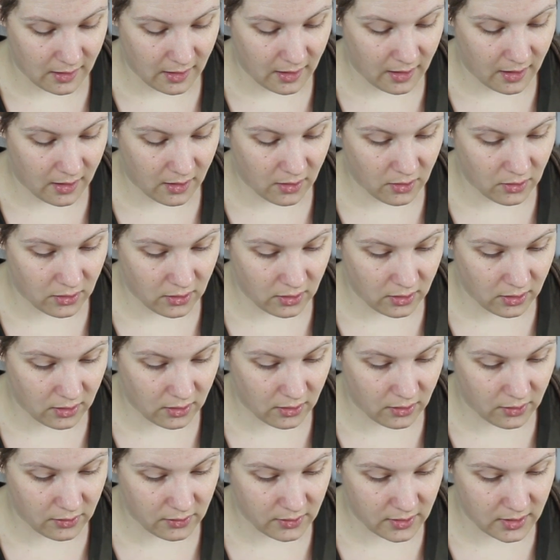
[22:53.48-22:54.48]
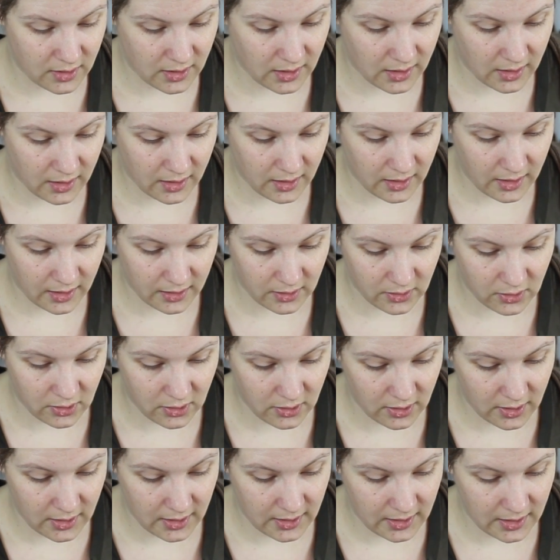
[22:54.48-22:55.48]
how close I
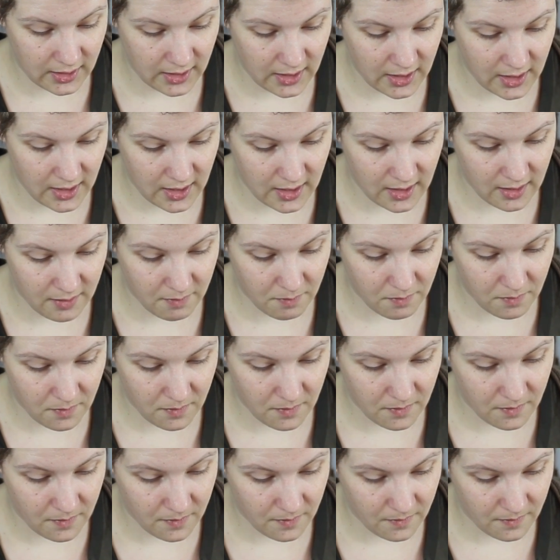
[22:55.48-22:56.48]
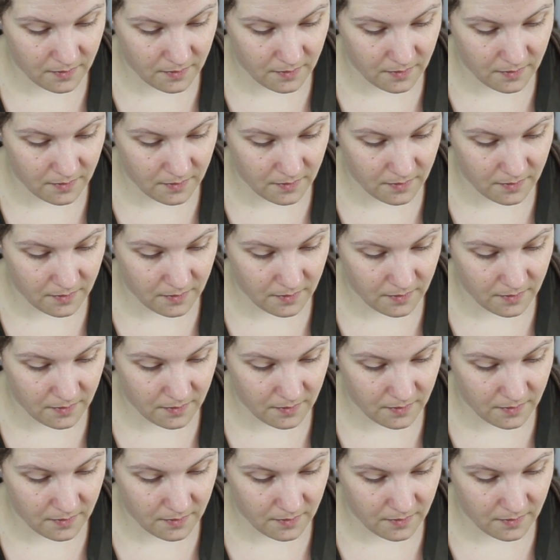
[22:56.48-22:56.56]
actually am.